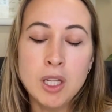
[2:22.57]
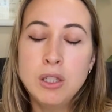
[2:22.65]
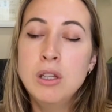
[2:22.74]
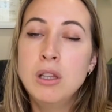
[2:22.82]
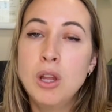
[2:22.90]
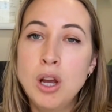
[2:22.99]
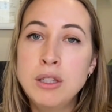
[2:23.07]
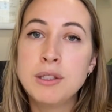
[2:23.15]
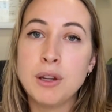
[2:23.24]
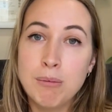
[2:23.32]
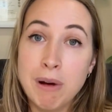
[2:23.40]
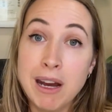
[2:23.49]
you learn
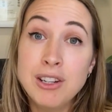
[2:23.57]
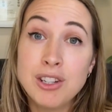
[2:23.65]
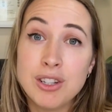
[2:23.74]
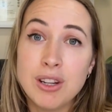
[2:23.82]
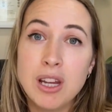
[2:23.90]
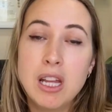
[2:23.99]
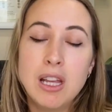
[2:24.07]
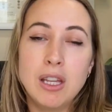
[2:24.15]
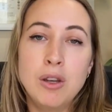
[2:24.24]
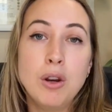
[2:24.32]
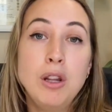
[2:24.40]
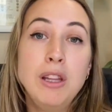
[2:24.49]
so much,
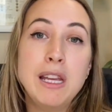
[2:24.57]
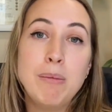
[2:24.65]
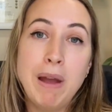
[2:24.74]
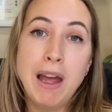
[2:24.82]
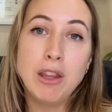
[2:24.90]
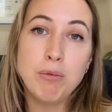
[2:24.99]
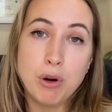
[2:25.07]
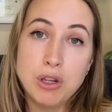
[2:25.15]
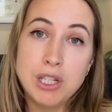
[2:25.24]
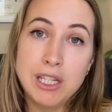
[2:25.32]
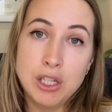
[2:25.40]
not only about the project you're